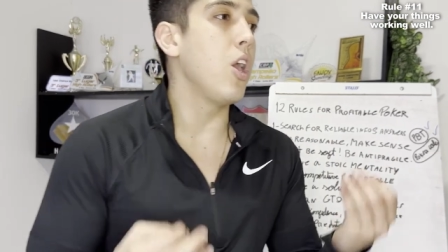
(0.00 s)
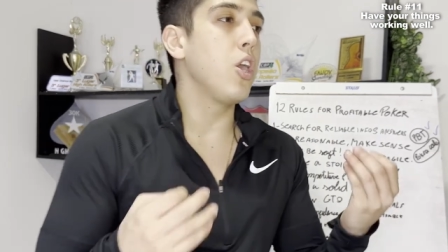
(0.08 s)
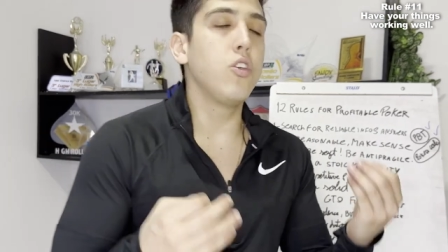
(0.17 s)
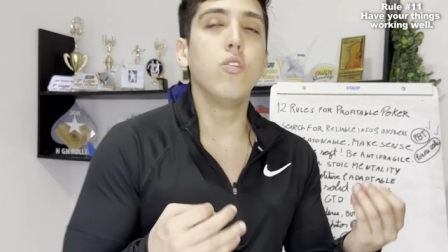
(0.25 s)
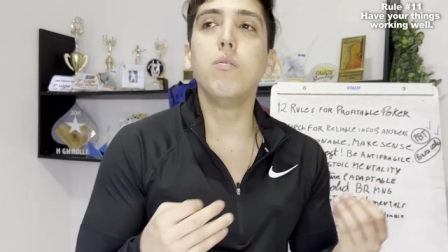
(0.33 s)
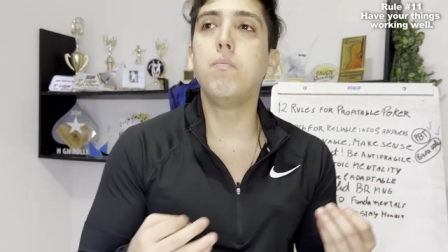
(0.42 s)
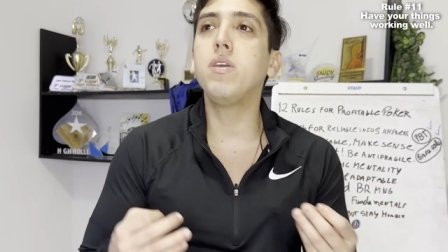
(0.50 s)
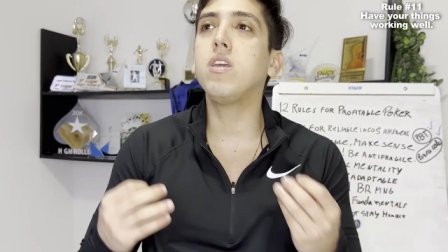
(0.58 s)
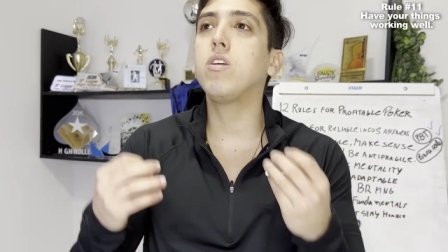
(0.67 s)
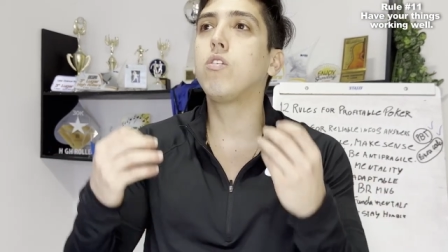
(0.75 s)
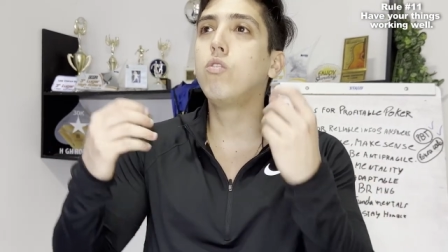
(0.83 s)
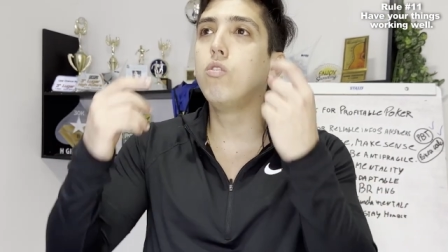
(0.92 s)
You
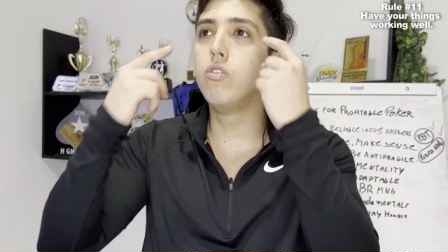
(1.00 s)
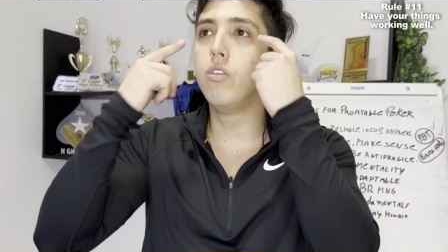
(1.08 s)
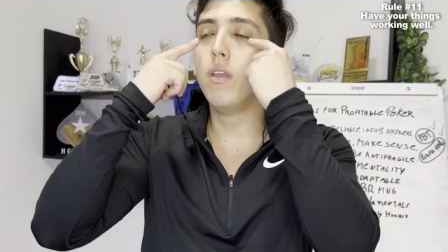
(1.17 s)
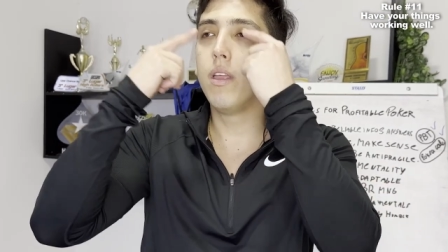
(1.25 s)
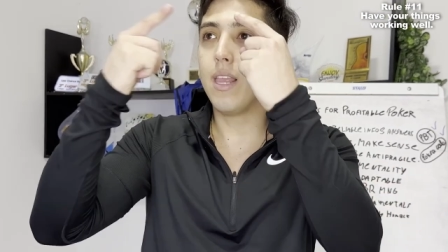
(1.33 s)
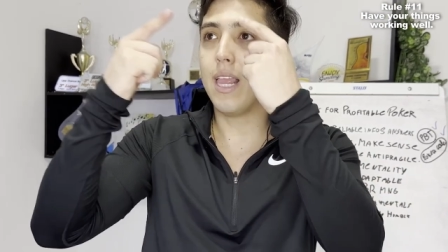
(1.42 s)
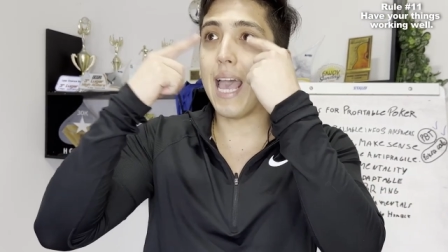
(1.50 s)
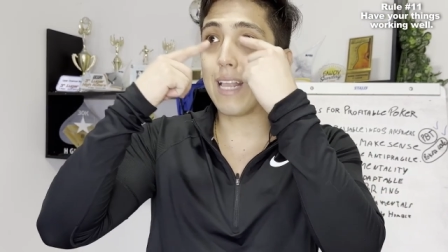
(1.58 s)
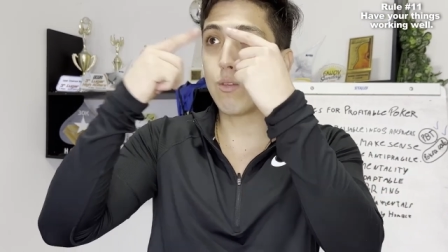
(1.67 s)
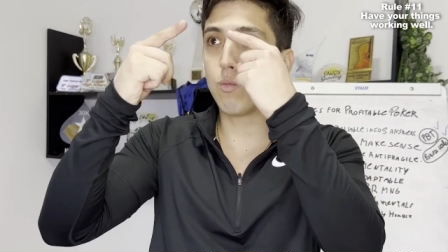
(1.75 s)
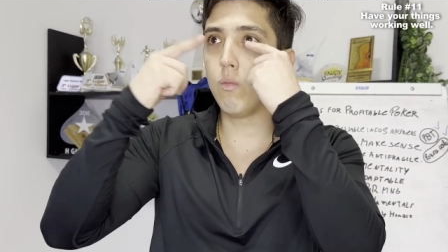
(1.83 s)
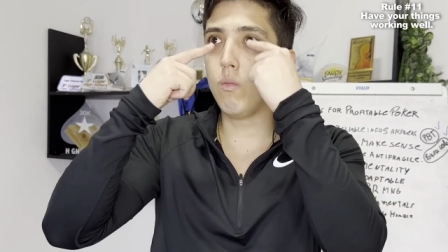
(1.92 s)
be good
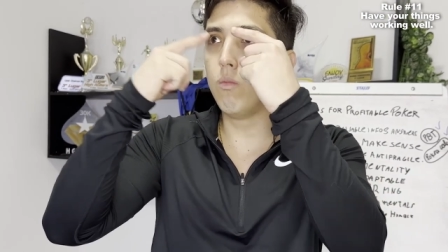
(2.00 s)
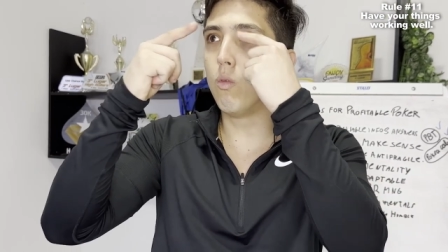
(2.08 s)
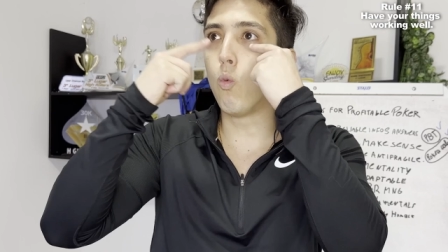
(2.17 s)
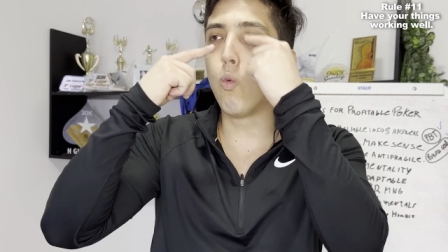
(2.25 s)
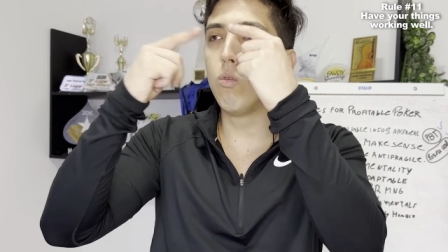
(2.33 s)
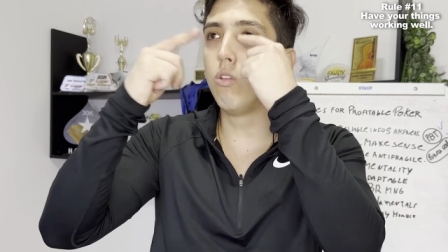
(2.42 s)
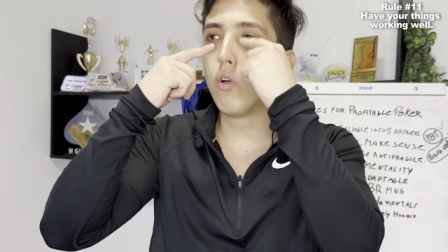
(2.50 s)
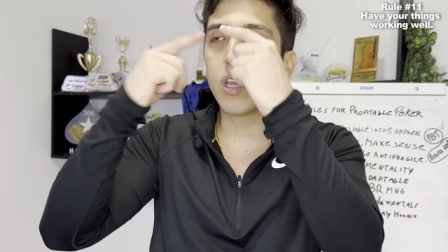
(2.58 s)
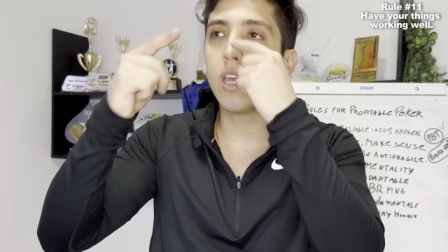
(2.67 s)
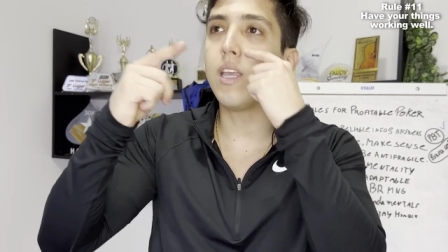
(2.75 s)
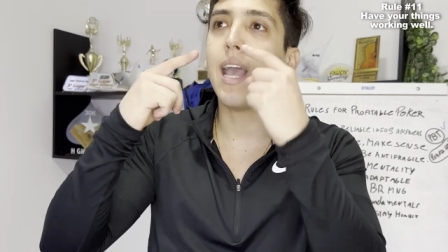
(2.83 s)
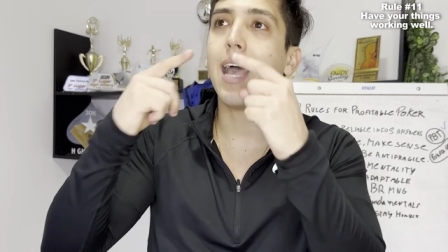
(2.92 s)
at
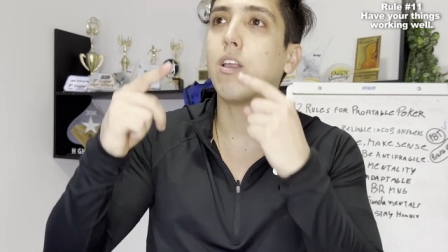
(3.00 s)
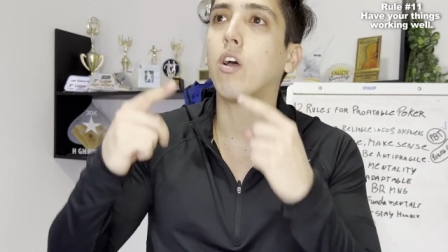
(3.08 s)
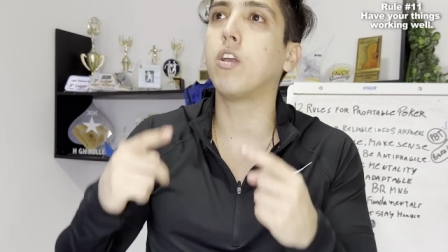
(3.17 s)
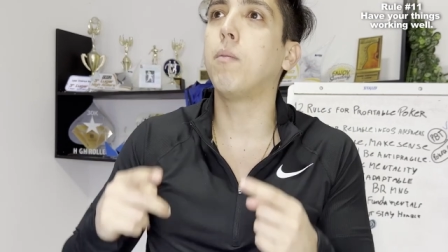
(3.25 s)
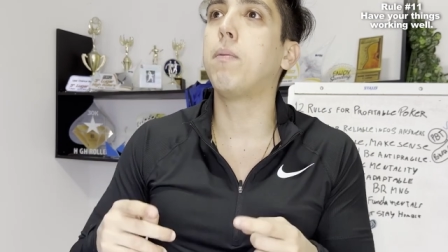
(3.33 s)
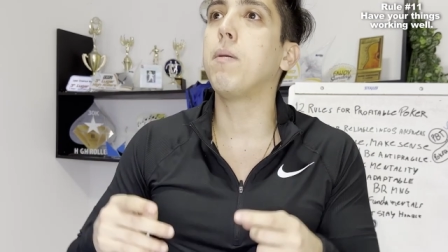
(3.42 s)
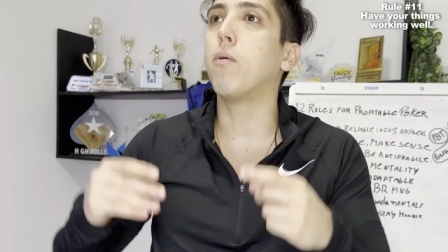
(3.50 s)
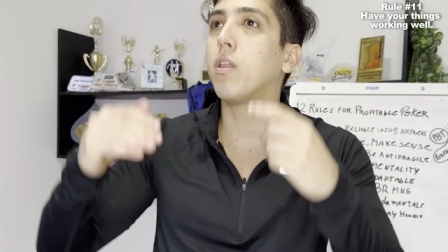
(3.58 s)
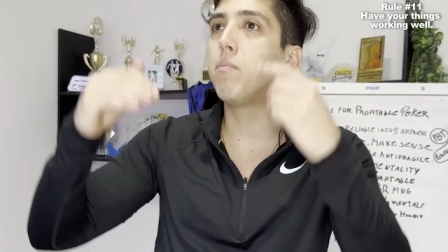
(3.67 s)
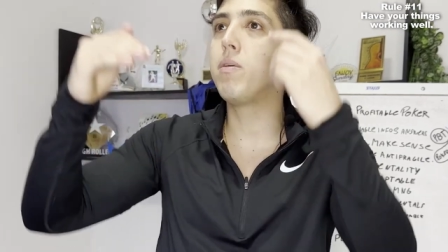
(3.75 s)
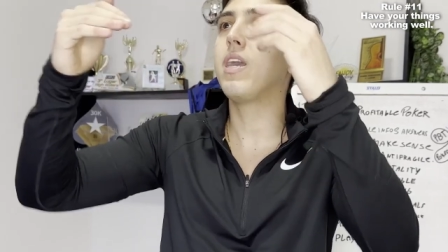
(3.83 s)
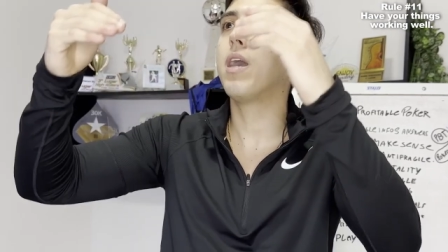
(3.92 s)
looking at other people
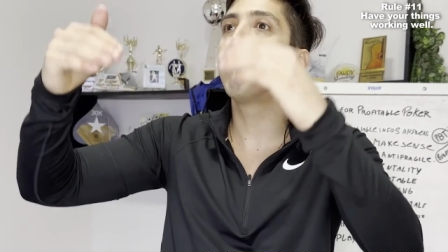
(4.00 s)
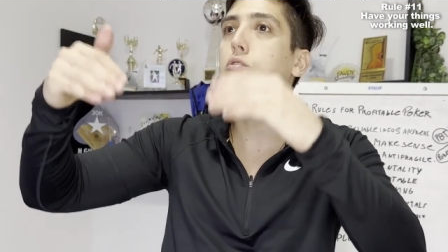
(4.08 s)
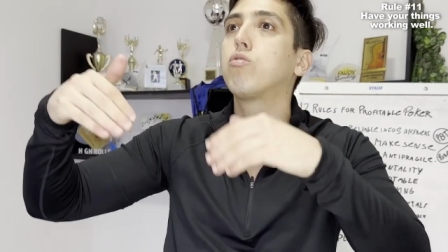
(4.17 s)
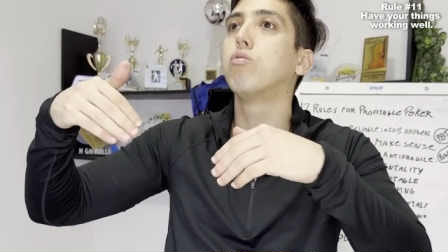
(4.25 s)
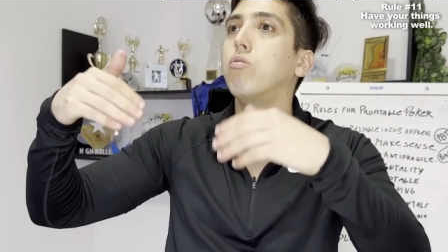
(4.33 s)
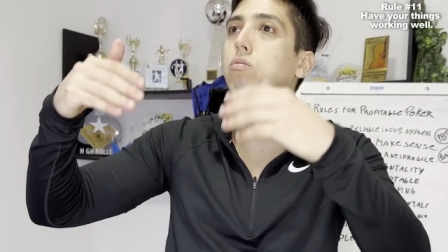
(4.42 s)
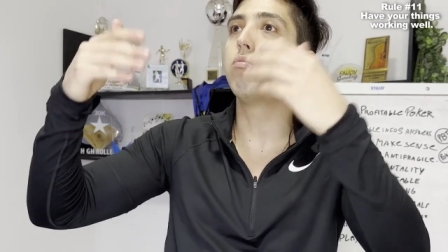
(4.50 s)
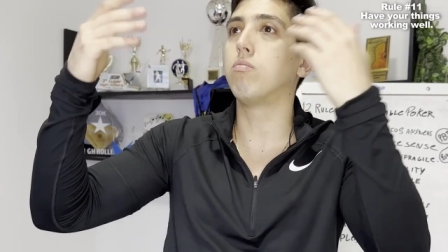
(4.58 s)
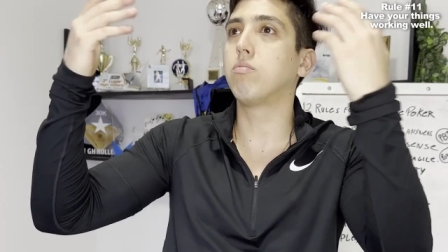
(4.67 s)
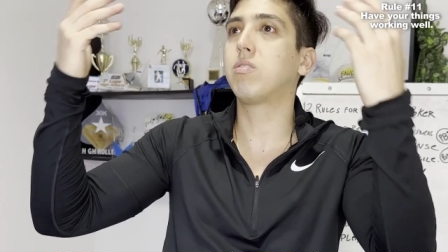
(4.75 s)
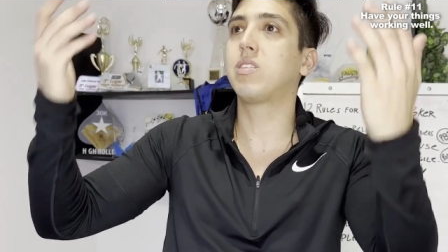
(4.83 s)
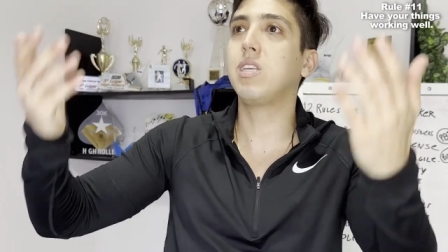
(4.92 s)
and be able to
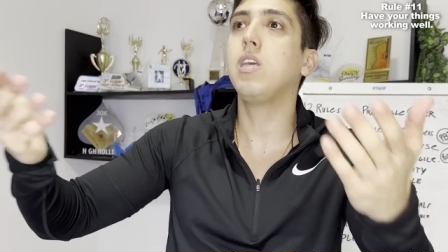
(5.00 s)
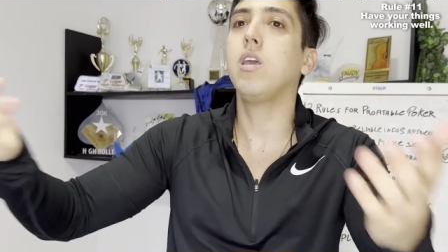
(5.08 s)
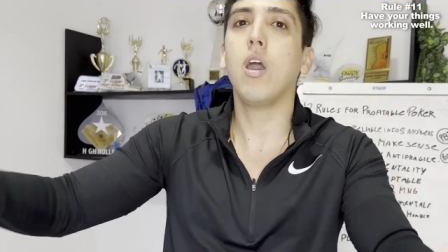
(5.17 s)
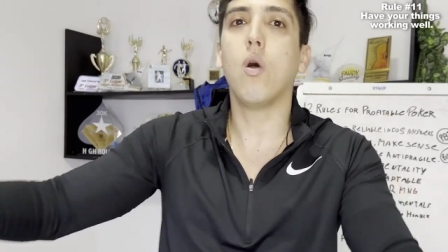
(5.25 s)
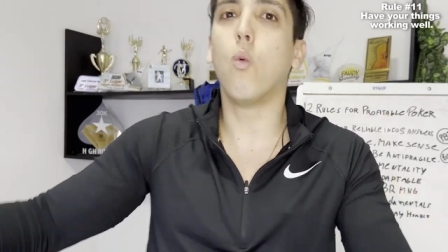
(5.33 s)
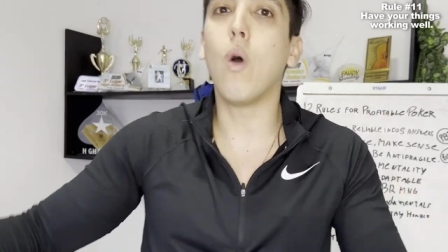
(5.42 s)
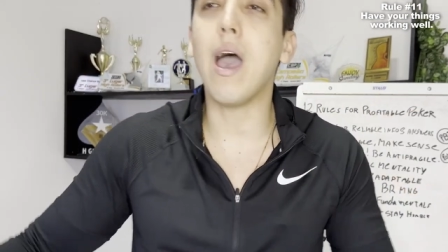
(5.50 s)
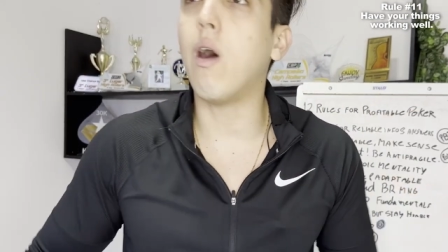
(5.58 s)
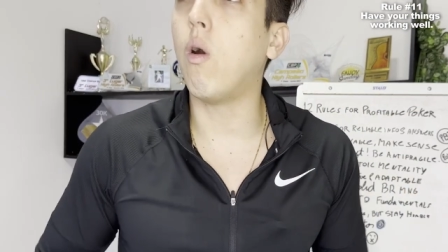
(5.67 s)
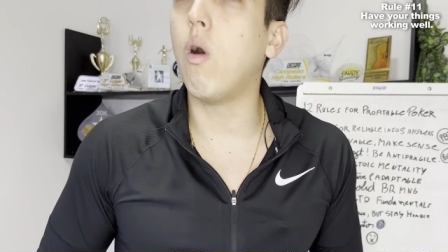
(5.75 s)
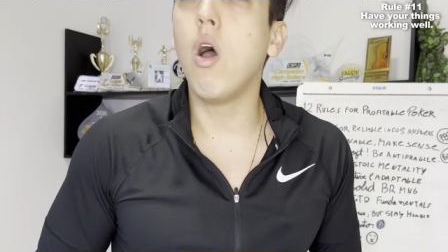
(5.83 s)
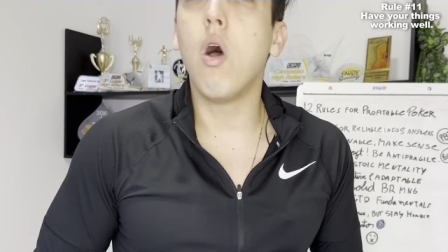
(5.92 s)
see
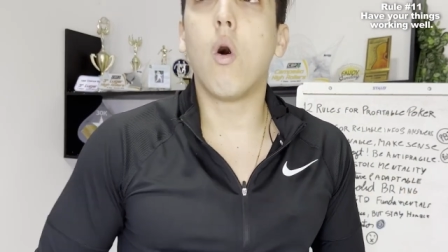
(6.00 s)
well